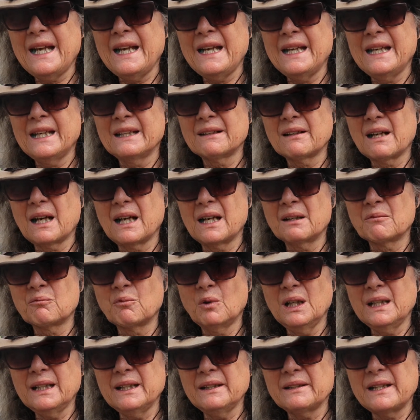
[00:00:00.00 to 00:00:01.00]
And I
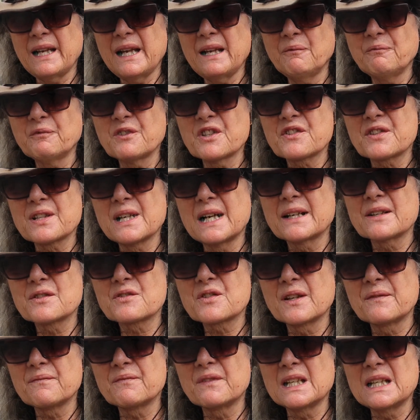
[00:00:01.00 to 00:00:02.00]
wanted to emphasize
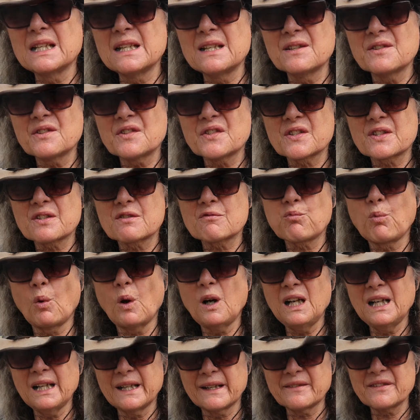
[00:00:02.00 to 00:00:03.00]
that these
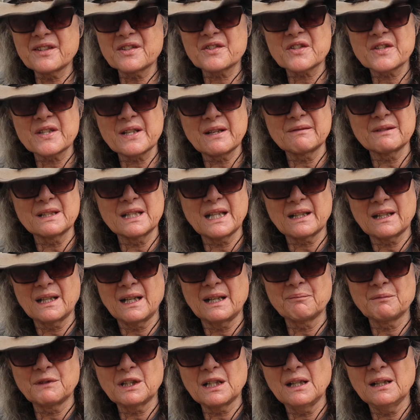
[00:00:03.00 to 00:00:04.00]
swaths that
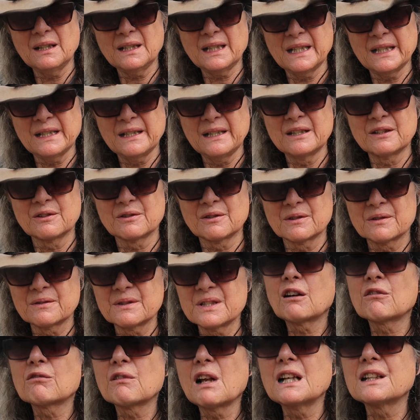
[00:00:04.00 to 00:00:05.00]
I'm cutting here
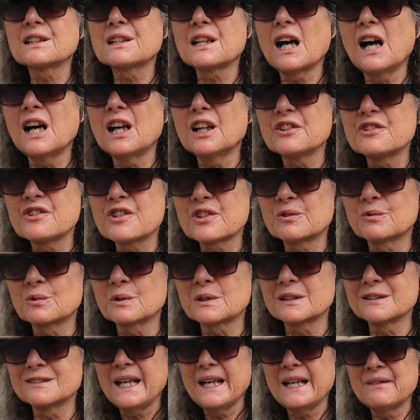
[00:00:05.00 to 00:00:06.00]
are on
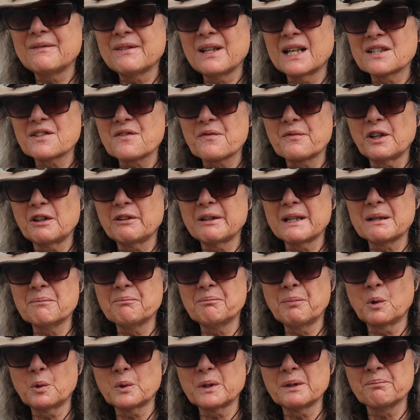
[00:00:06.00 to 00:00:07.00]
contour. And that's very
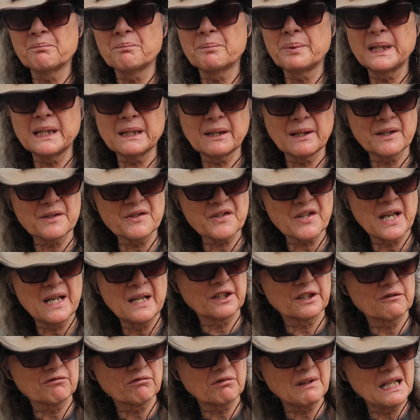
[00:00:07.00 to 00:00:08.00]
important because the
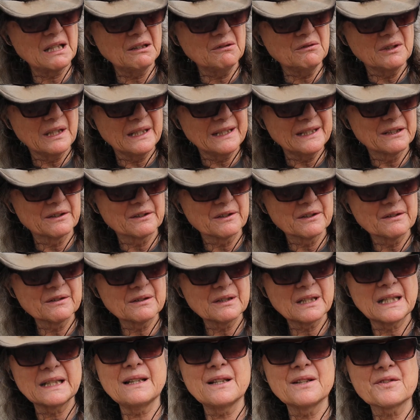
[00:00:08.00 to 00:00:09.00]
ground
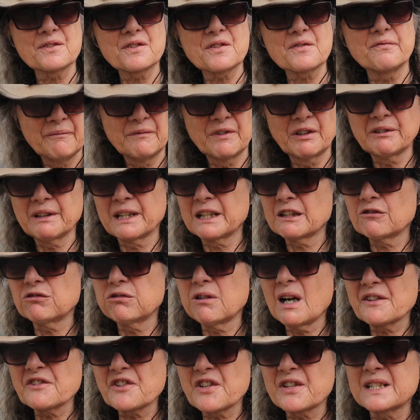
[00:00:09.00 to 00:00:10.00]
here is very
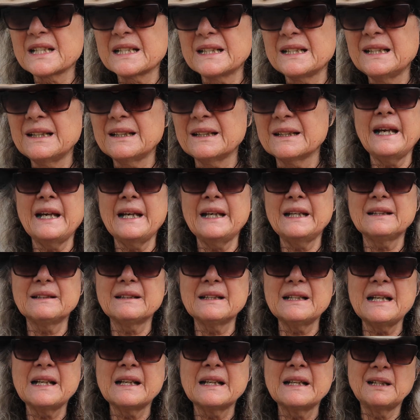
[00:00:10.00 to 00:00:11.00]
crusty
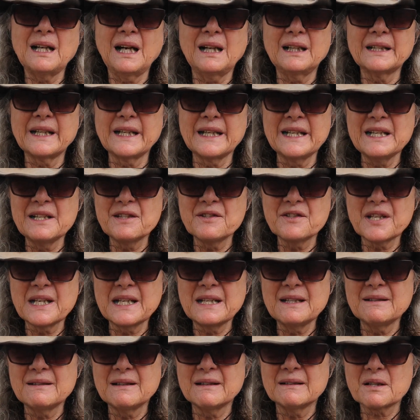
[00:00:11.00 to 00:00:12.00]
and not
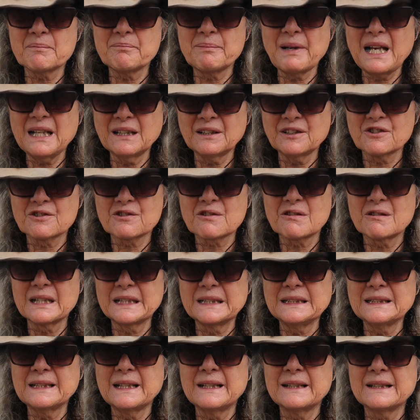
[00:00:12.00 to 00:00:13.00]
easy to penetrate.